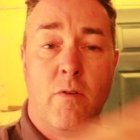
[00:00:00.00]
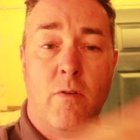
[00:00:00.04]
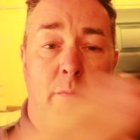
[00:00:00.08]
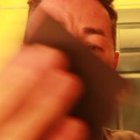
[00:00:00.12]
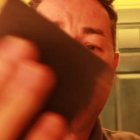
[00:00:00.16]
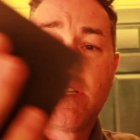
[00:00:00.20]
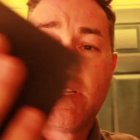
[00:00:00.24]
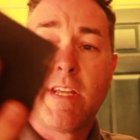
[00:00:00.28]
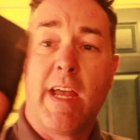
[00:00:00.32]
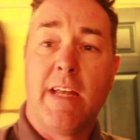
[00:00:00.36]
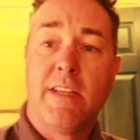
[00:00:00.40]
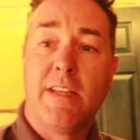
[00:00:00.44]
Rub
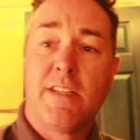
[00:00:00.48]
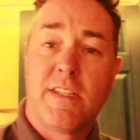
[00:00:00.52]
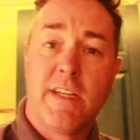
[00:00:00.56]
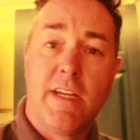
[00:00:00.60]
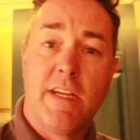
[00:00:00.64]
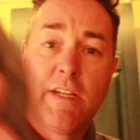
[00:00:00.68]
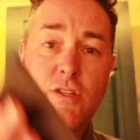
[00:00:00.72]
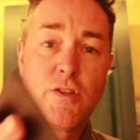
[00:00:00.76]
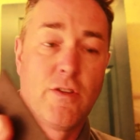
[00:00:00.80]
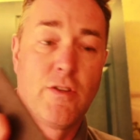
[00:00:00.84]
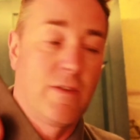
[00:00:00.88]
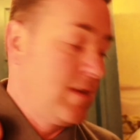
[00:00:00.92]
it against
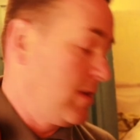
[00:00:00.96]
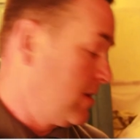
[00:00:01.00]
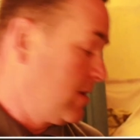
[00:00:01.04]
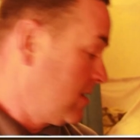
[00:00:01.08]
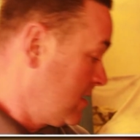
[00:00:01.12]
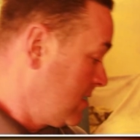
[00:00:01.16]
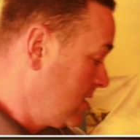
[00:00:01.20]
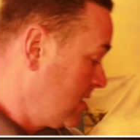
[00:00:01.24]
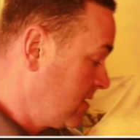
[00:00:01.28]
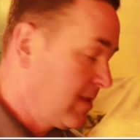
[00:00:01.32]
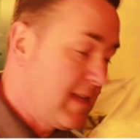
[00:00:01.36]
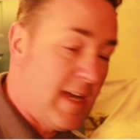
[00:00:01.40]
each other.
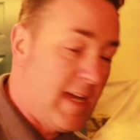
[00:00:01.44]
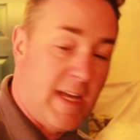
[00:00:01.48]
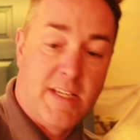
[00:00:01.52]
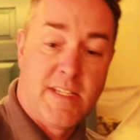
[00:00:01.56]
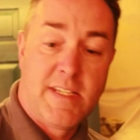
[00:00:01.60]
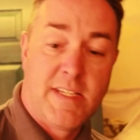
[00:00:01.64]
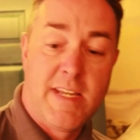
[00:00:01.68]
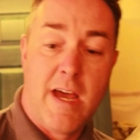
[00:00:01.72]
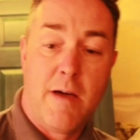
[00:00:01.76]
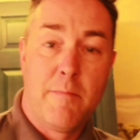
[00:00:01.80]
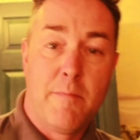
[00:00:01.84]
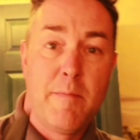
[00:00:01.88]
That
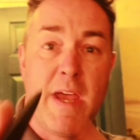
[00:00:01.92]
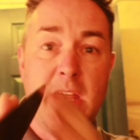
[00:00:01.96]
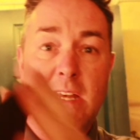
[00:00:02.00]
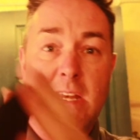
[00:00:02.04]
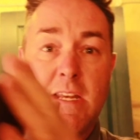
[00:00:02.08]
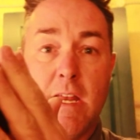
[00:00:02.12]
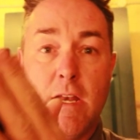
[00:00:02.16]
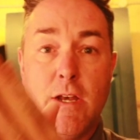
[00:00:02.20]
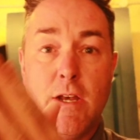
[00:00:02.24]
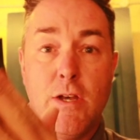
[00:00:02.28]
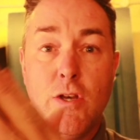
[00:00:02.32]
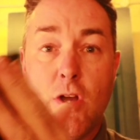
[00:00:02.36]
has now made
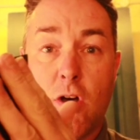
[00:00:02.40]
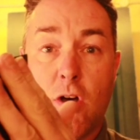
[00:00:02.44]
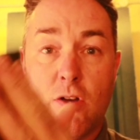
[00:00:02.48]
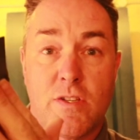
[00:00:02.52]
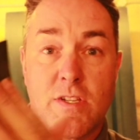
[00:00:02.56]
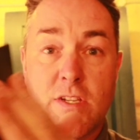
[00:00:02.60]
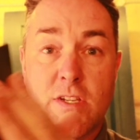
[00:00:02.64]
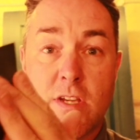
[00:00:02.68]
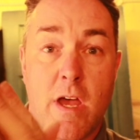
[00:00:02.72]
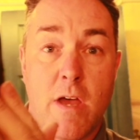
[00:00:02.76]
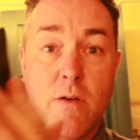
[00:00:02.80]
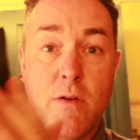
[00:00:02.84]
it not
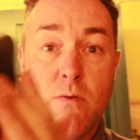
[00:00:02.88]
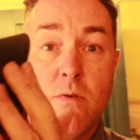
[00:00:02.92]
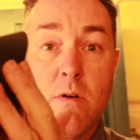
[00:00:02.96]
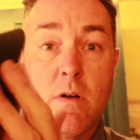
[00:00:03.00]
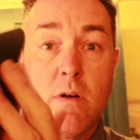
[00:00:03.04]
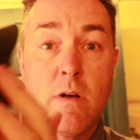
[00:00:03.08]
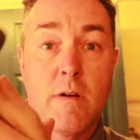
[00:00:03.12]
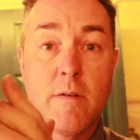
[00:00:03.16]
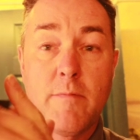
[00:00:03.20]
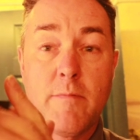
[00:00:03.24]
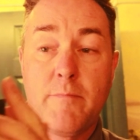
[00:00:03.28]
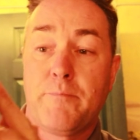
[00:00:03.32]
so
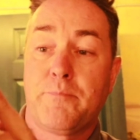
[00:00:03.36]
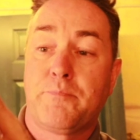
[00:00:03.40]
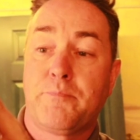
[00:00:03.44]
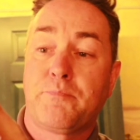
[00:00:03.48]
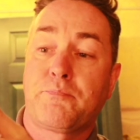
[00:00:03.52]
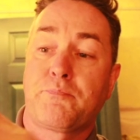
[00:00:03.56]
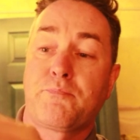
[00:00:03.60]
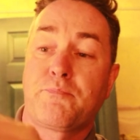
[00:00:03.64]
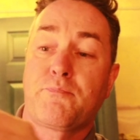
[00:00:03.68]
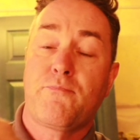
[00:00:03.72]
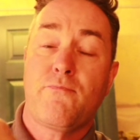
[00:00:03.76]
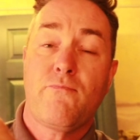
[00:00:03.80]

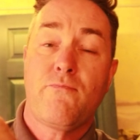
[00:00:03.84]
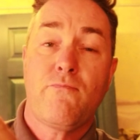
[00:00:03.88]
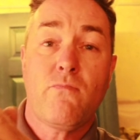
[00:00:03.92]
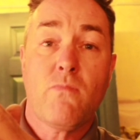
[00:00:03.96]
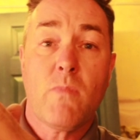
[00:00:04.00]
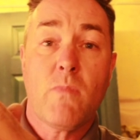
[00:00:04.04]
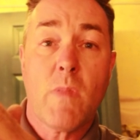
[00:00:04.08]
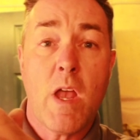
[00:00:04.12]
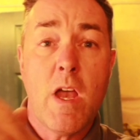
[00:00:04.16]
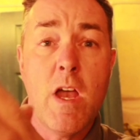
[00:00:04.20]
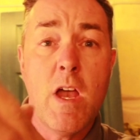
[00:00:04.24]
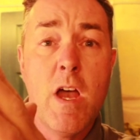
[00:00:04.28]

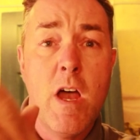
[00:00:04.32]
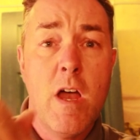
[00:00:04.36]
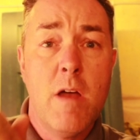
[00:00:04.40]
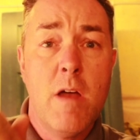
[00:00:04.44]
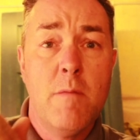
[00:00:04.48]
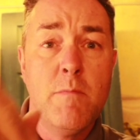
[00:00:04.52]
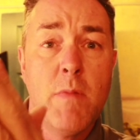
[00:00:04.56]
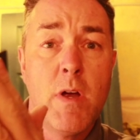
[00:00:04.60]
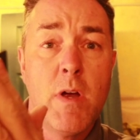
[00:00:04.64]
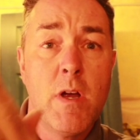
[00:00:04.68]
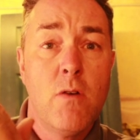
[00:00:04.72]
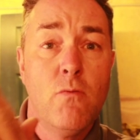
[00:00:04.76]

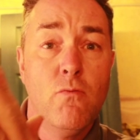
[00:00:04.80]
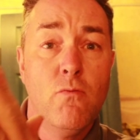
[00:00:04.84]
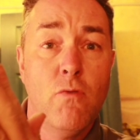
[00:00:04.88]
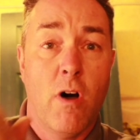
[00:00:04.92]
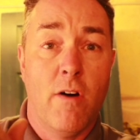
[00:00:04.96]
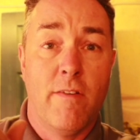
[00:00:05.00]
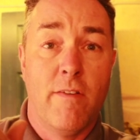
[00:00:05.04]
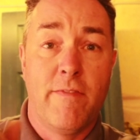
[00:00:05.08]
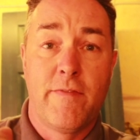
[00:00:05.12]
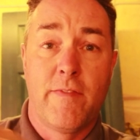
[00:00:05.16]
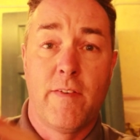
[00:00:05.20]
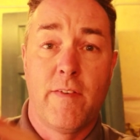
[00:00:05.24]
um,
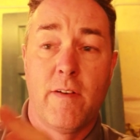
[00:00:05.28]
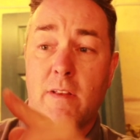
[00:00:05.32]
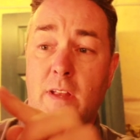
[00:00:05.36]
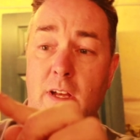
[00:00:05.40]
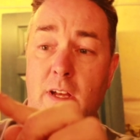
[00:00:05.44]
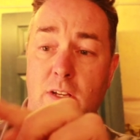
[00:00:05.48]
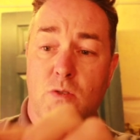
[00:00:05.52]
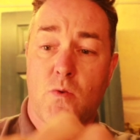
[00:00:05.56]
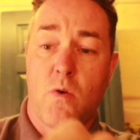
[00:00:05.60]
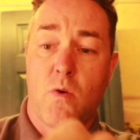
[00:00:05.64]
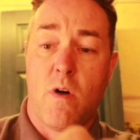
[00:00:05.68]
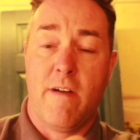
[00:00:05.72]
rough,
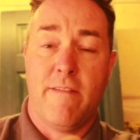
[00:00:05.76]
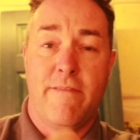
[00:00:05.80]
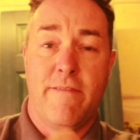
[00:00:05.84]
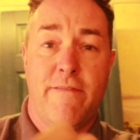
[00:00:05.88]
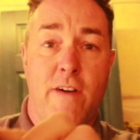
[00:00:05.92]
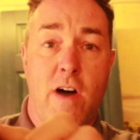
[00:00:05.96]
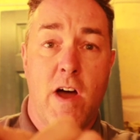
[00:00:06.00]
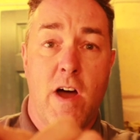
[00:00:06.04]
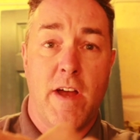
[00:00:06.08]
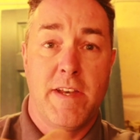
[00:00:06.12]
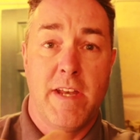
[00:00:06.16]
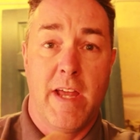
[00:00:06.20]
that's quite
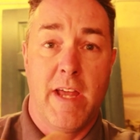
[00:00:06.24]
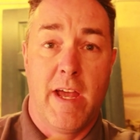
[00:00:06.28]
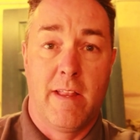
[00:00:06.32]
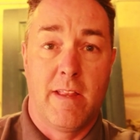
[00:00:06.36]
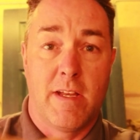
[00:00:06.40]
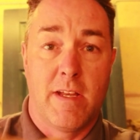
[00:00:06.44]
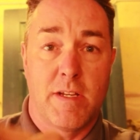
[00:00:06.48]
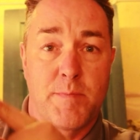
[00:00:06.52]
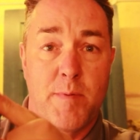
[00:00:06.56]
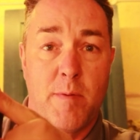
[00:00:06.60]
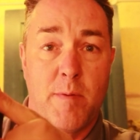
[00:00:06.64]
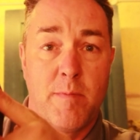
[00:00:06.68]
fine now,
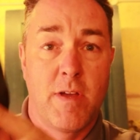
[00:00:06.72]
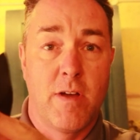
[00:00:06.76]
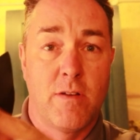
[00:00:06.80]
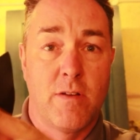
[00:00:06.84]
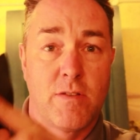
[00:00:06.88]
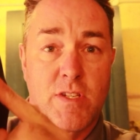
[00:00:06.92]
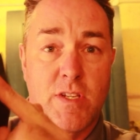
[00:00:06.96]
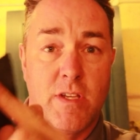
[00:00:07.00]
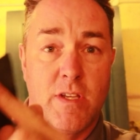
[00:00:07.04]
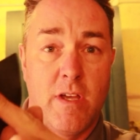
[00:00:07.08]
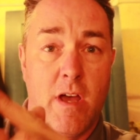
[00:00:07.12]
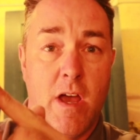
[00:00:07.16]
that's probably gone
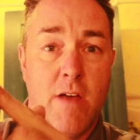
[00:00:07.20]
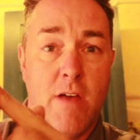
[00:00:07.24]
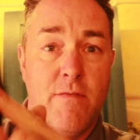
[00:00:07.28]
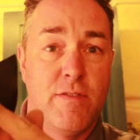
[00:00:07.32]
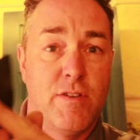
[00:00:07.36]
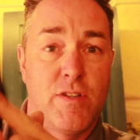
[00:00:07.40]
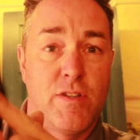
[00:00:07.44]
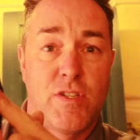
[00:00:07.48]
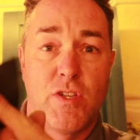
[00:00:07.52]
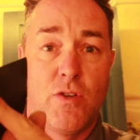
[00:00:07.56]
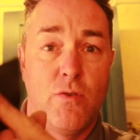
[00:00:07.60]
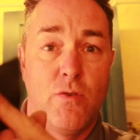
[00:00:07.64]
to over
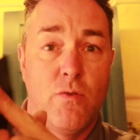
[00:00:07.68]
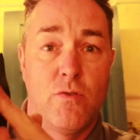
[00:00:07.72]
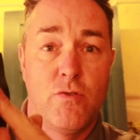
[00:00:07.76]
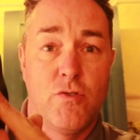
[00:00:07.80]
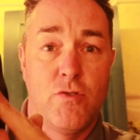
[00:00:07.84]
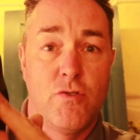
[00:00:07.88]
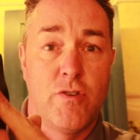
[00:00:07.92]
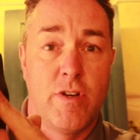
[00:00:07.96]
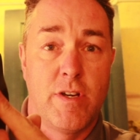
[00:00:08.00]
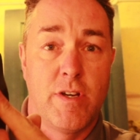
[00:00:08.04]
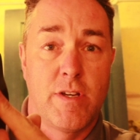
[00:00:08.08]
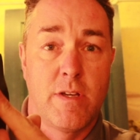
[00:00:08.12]
a two
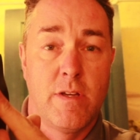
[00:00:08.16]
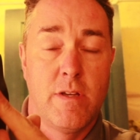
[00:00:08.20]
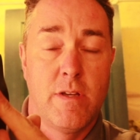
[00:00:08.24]
hundred.